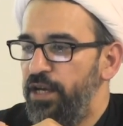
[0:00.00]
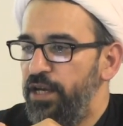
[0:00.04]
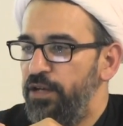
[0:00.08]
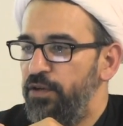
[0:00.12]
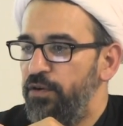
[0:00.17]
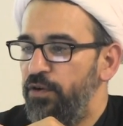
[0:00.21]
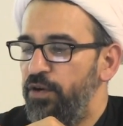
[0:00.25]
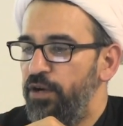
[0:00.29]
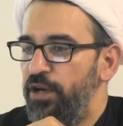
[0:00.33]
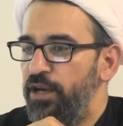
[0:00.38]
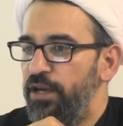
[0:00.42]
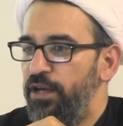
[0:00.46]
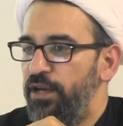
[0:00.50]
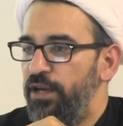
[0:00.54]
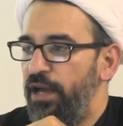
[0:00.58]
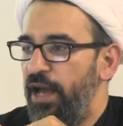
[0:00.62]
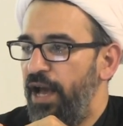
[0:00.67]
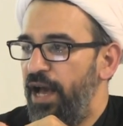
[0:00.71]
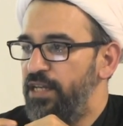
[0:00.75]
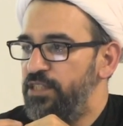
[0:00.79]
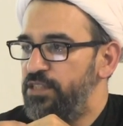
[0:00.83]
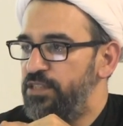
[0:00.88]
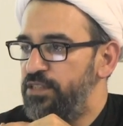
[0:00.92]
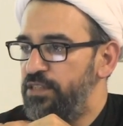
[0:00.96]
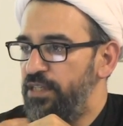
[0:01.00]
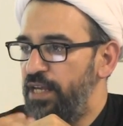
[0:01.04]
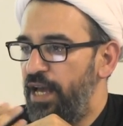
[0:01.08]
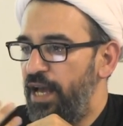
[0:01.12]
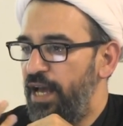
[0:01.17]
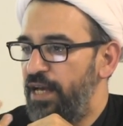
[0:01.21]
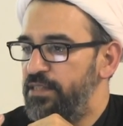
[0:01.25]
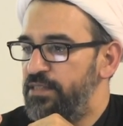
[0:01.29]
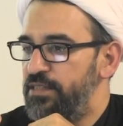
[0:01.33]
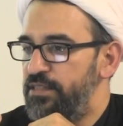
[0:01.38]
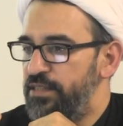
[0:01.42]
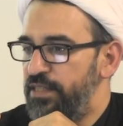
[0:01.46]
You know, as
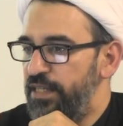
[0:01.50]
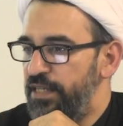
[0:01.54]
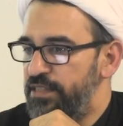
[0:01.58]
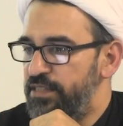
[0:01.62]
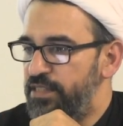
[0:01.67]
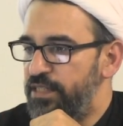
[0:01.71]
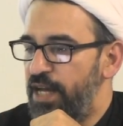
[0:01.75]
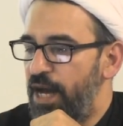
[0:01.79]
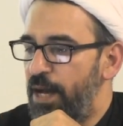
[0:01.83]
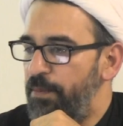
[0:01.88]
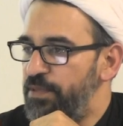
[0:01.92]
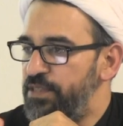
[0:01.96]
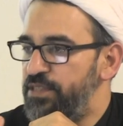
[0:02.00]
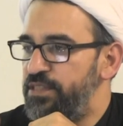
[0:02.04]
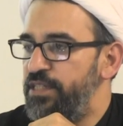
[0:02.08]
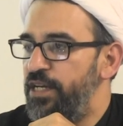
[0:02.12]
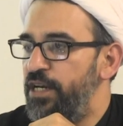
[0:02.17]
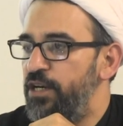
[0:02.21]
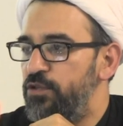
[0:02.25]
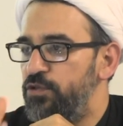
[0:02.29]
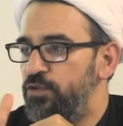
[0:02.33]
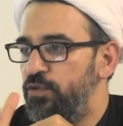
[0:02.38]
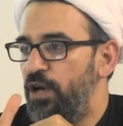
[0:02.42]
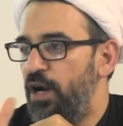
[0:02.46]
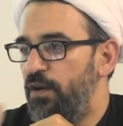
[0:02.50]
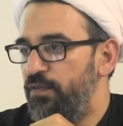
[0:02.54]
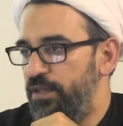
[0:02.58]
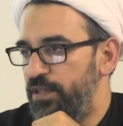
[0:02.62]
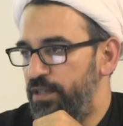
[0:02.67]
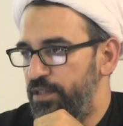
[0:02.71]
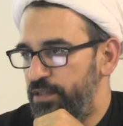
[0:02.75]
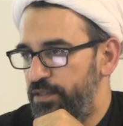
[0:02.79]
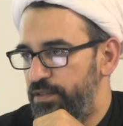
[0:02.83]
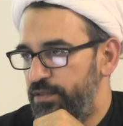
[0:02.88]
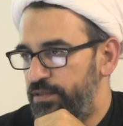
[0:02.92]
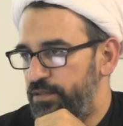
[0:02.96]
as Islam is there to
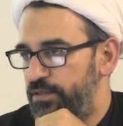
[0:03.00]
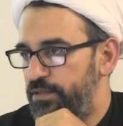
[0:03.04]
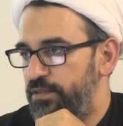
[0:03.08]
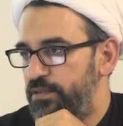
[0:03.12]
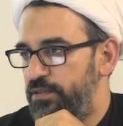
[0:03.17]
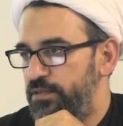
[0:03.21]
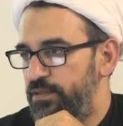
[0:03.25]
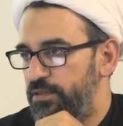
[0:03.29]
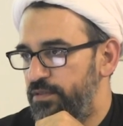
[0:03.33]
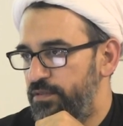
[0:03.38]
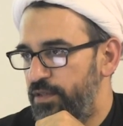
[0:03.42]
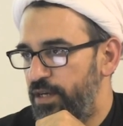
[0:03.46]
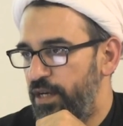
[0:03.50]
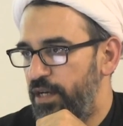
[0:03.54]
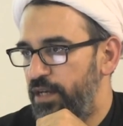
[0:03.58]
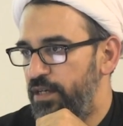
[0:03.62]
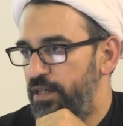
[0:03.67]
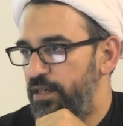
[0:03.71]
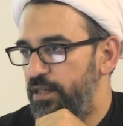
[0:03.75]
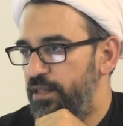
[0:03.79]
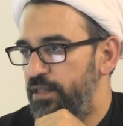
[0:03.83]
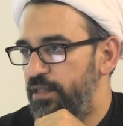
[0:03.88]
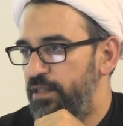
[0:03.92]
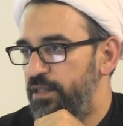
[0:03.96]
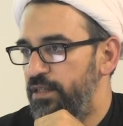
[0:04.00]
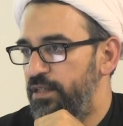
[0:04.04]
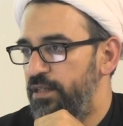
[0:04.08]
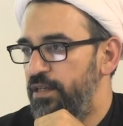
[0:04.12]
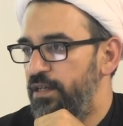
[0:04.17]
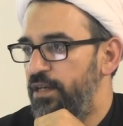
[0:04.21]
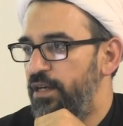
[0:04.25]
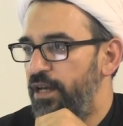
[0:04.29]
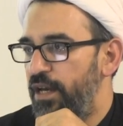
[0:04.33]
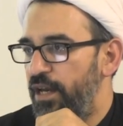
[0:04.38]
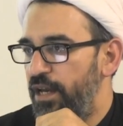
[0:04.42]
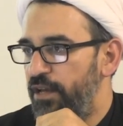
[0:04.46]
govern, right?
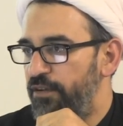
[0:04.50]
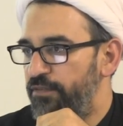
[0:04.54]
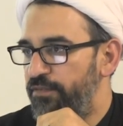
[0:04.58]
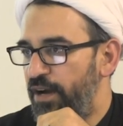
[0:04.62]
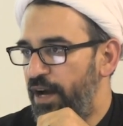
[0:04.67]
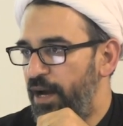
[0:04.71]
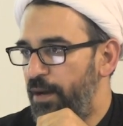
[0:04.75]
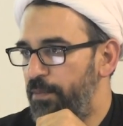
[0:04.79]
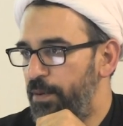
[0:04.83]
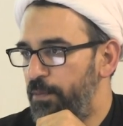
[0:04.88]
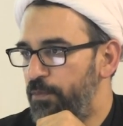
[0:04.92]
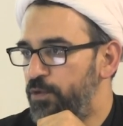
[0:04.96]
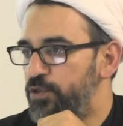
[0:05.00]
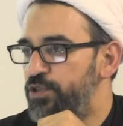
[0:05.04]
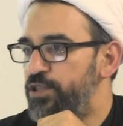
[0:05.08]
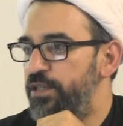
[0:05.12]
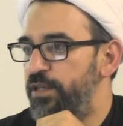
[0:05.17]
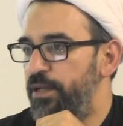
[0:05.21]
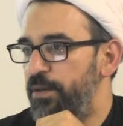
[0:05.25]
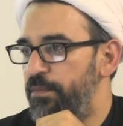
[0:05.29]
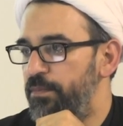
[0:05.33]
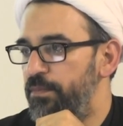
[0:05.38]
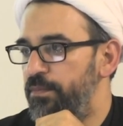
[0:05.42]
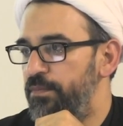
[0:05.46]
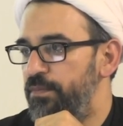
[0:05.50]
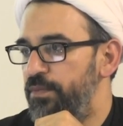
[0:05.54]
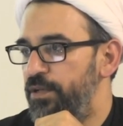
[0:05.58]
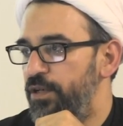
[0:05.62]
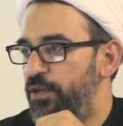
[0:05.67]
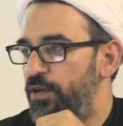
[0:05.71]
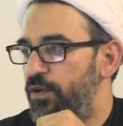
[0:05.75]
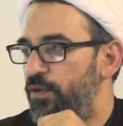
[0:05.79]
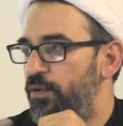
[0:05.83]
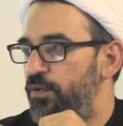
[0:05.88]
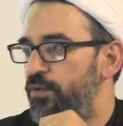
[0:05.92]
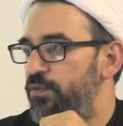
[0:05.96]
If I am a Muslim,
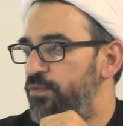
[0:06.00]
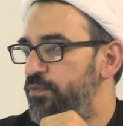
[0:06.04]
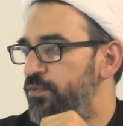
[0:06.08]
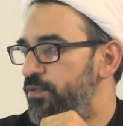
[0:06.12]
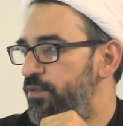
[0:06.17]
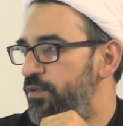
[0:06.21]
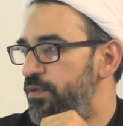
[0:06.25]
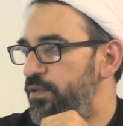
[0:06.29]
you know,